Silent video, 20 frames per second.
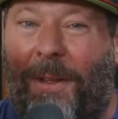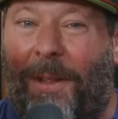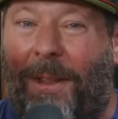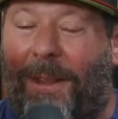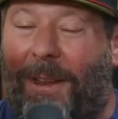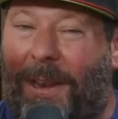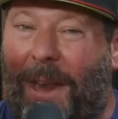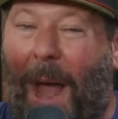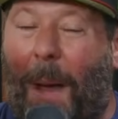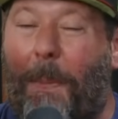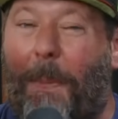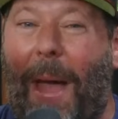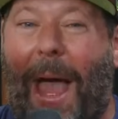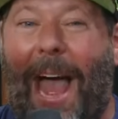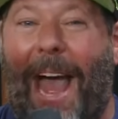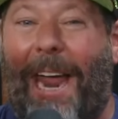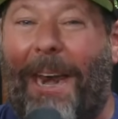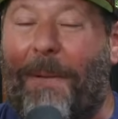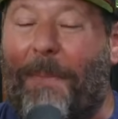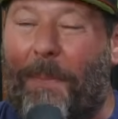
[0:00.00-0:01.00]
Not
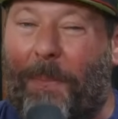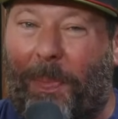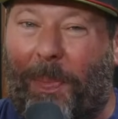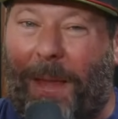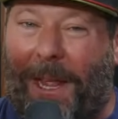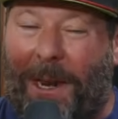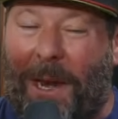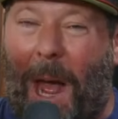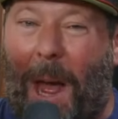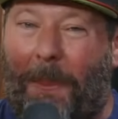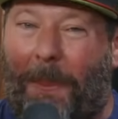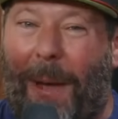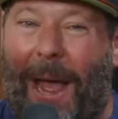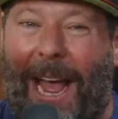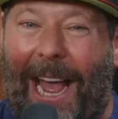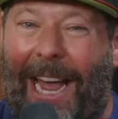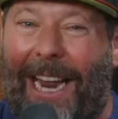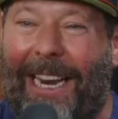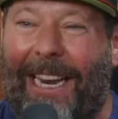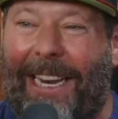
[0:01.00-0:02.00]
bad
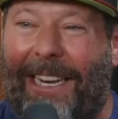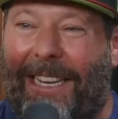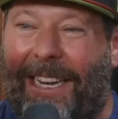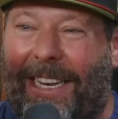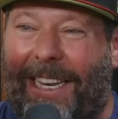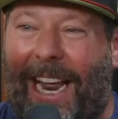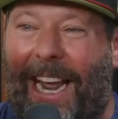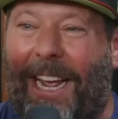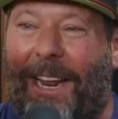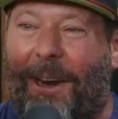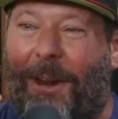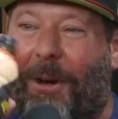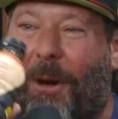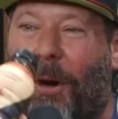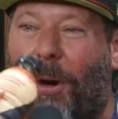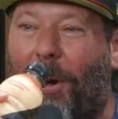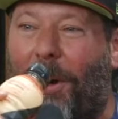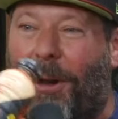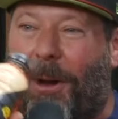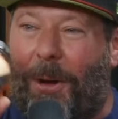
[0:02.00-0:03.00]
to take in a
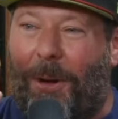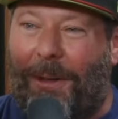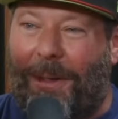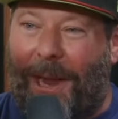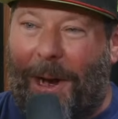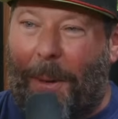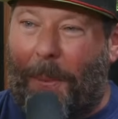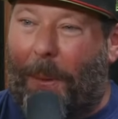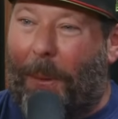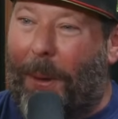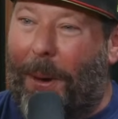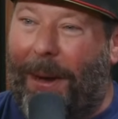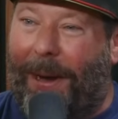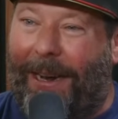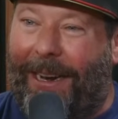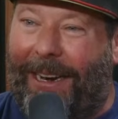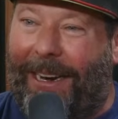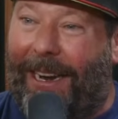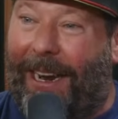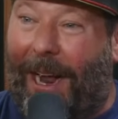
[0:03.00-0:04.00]
car to go to the airport.
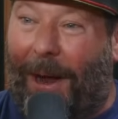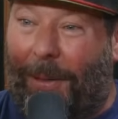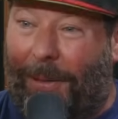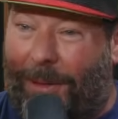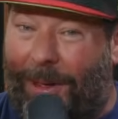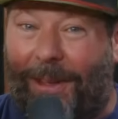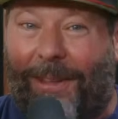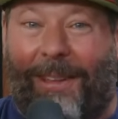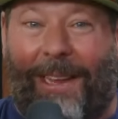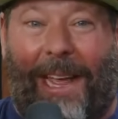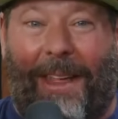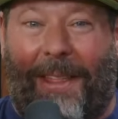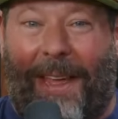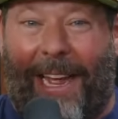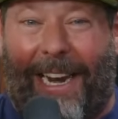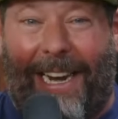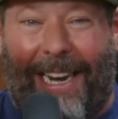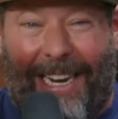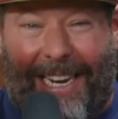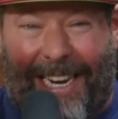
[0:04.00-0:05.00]
I will just say
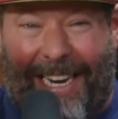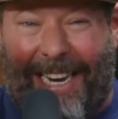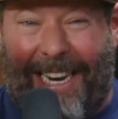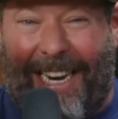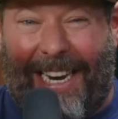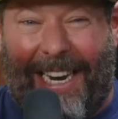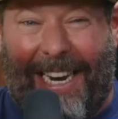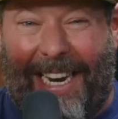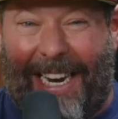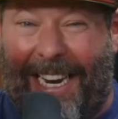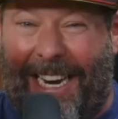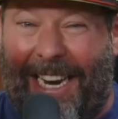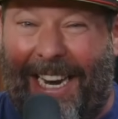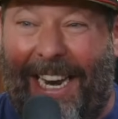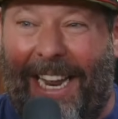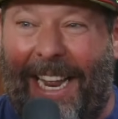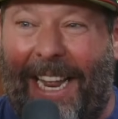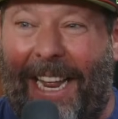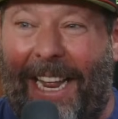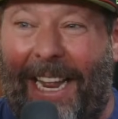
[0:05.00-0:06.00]
that.
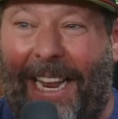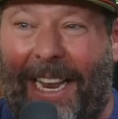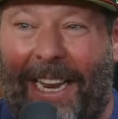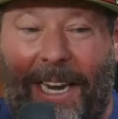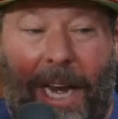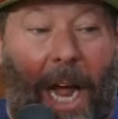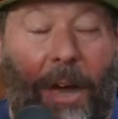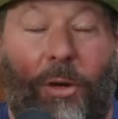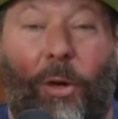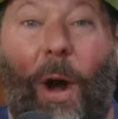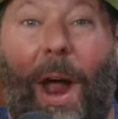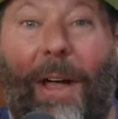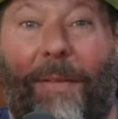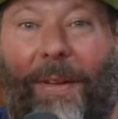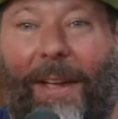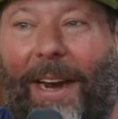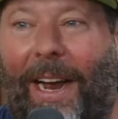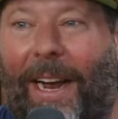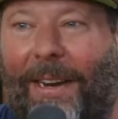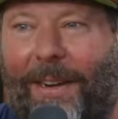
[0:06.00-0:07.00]
Not
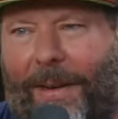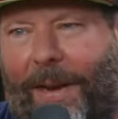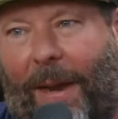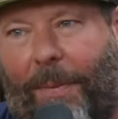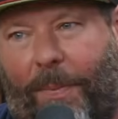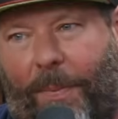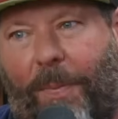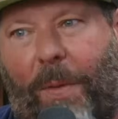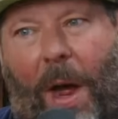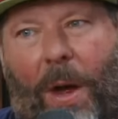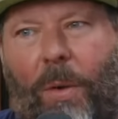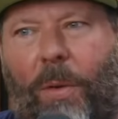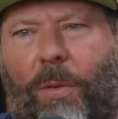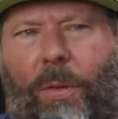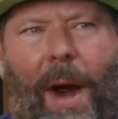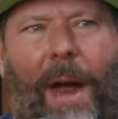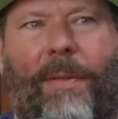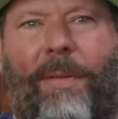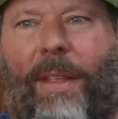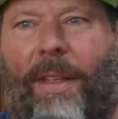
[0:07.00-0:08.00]
driving. Who
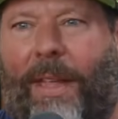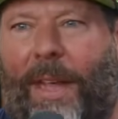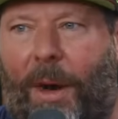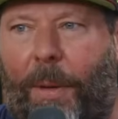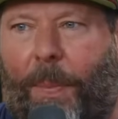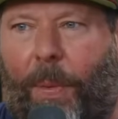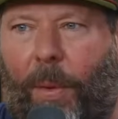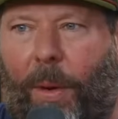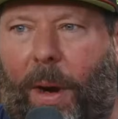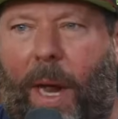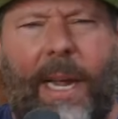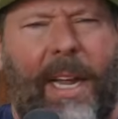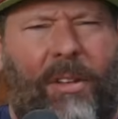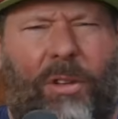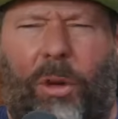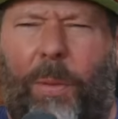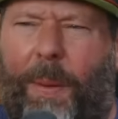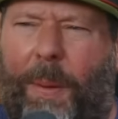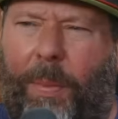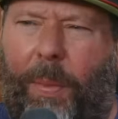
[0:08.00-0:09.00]
drives to the airport? I guess
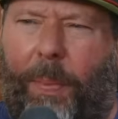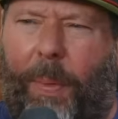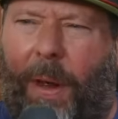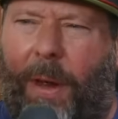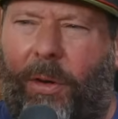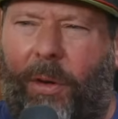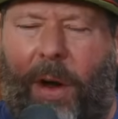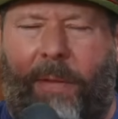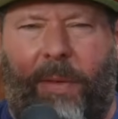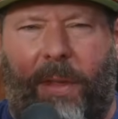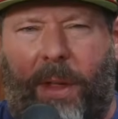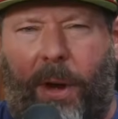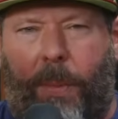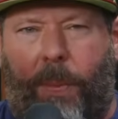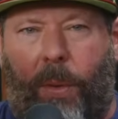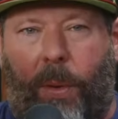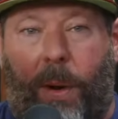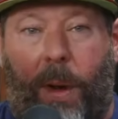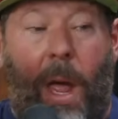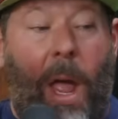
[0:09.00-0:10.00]
two people probably drive to the
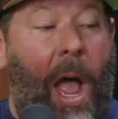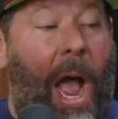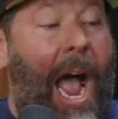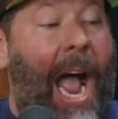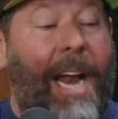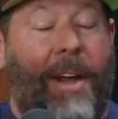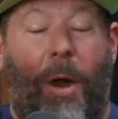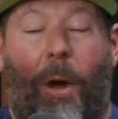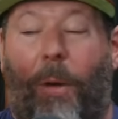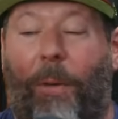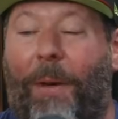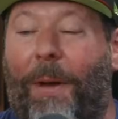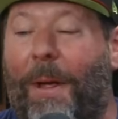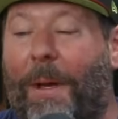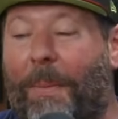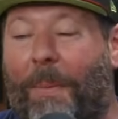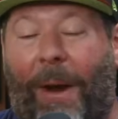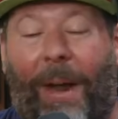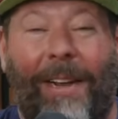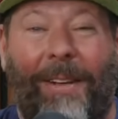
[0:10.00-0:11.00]
airport. I don't.
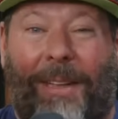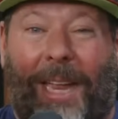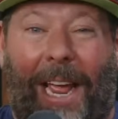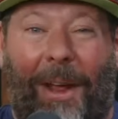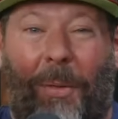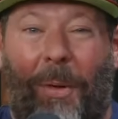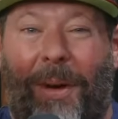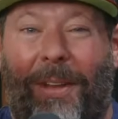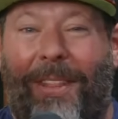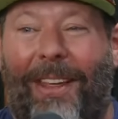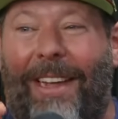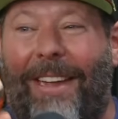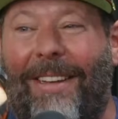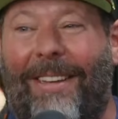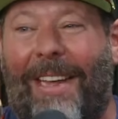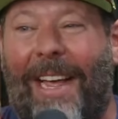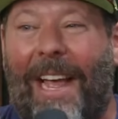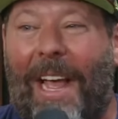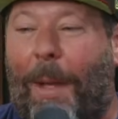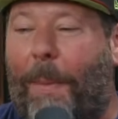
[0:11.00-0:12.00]
But I take one of
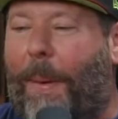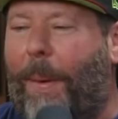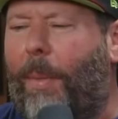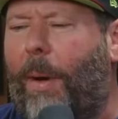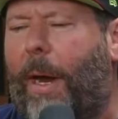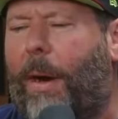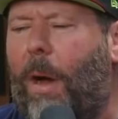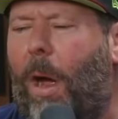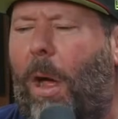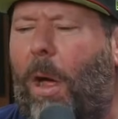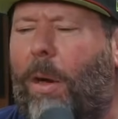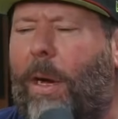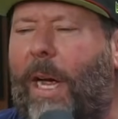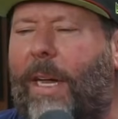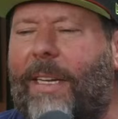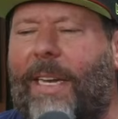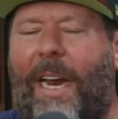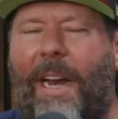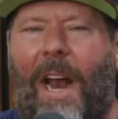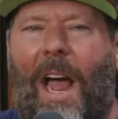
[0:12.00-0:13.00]
these, and people are like, oh,
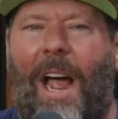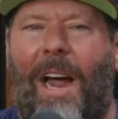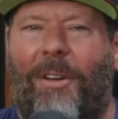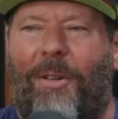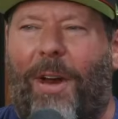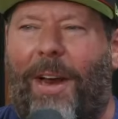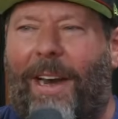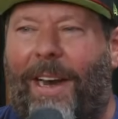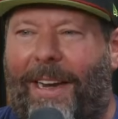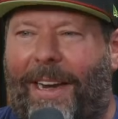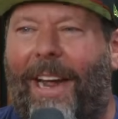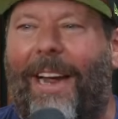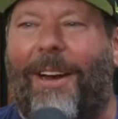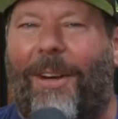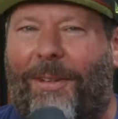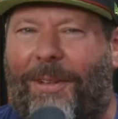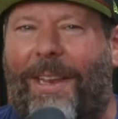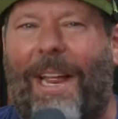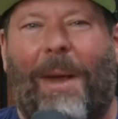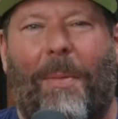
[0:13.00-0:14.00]
guy's getting hydrated. And I go,
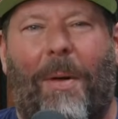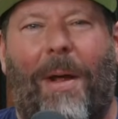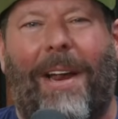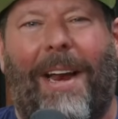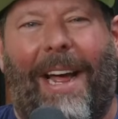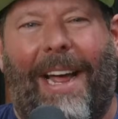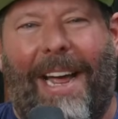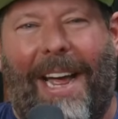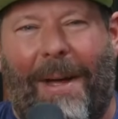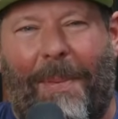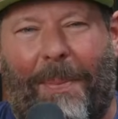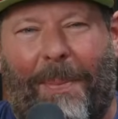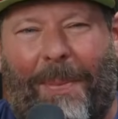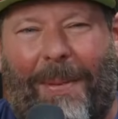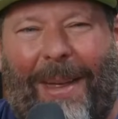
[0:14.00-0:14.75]
damn right I am.